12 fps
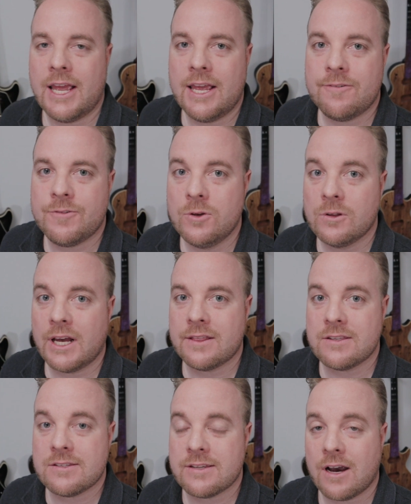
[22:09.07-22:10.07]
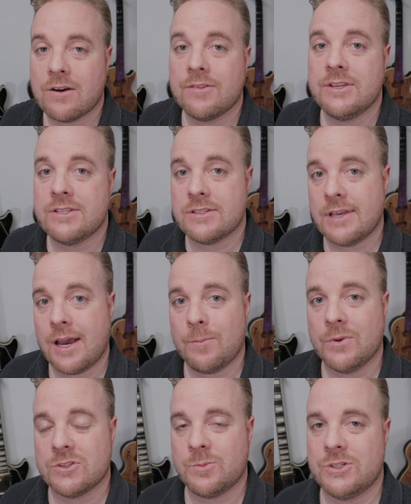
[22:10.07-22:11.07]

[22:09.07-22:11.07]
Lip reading: If you like the sound of these samples,